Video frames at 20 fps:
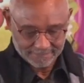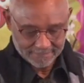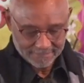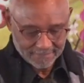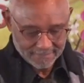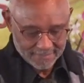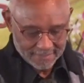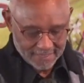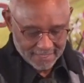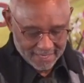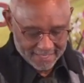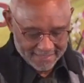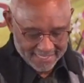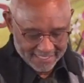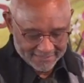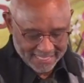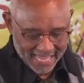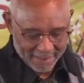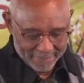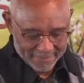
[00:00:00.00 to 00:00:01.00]
And then
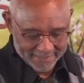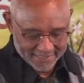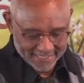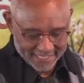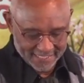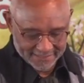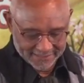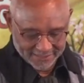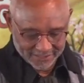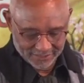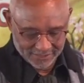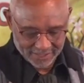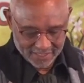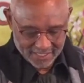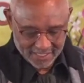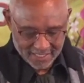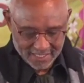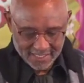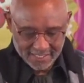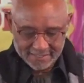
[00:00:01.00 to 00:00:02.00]
happened then, so
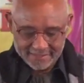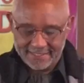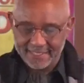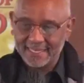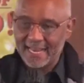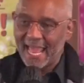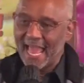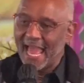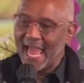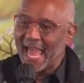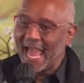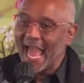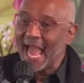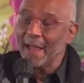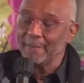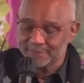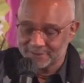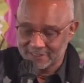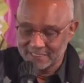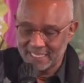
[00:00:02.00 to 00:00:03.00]
then
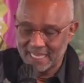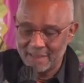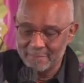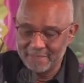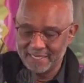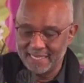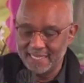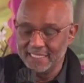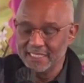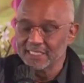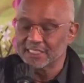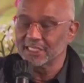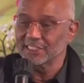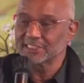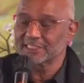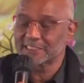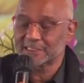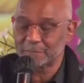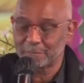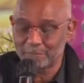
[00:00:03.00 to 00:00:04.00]
Absalom began to
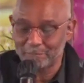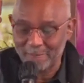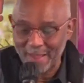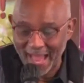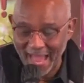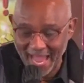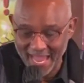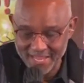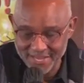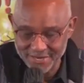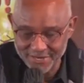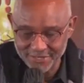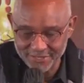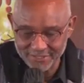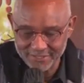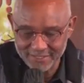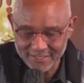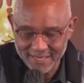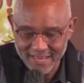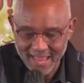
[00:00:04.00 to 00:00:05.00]
conspire
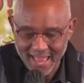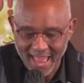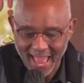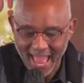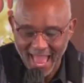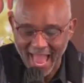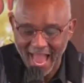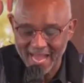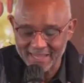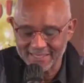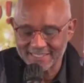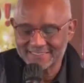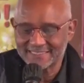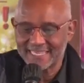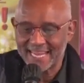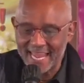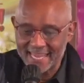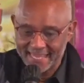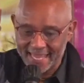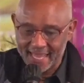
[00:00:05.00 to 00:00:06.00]
how to take
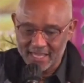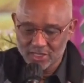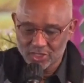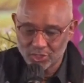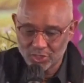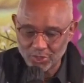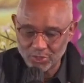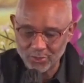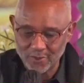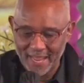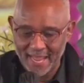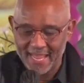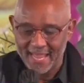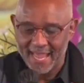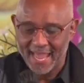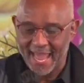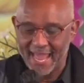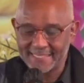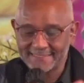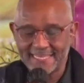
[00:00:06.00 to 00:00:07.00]
a coup and
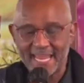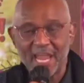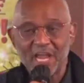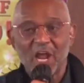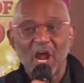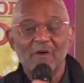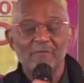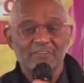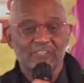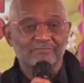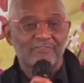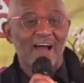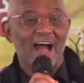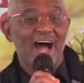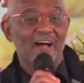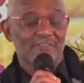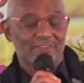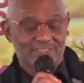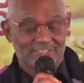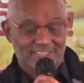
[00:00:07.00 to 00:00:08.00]
take over his father's
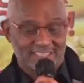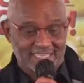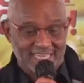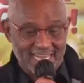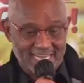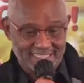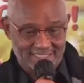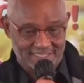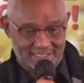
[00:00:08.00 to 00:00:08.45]
kingdom.